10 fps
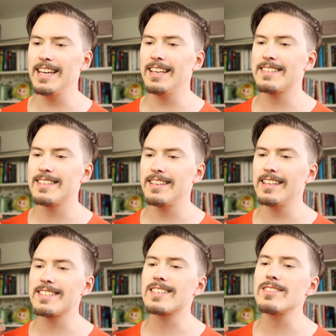
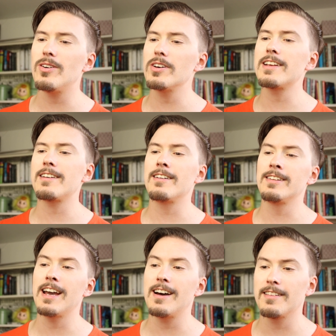it's not an
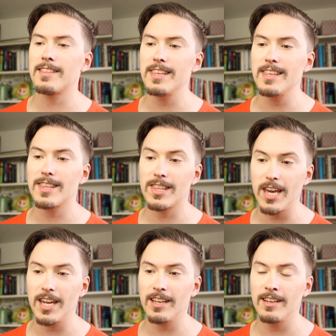unhealthy
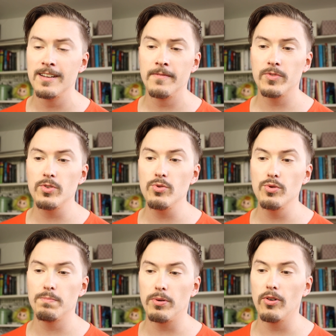thing
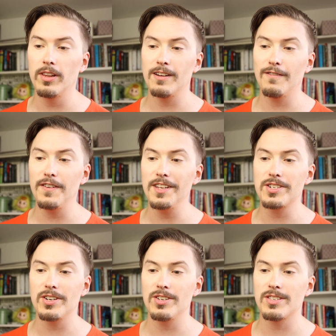to pull in
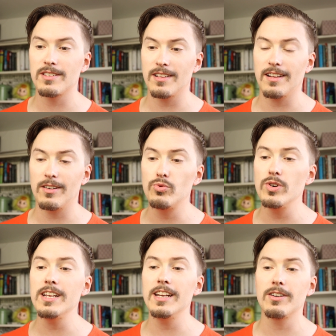features,
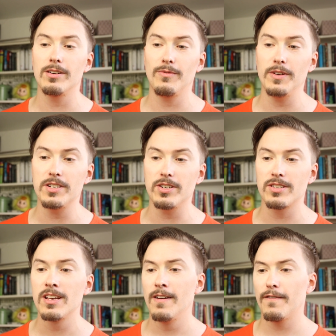really good
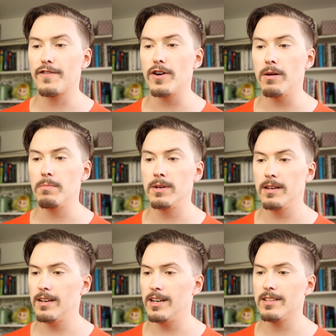features, from
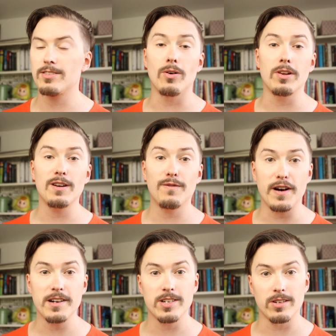solid
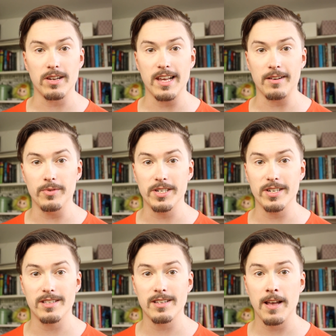functional
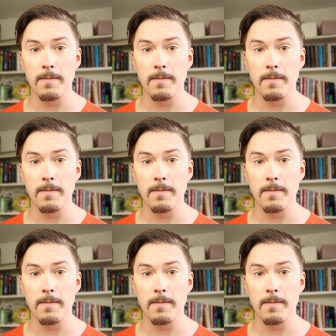languages.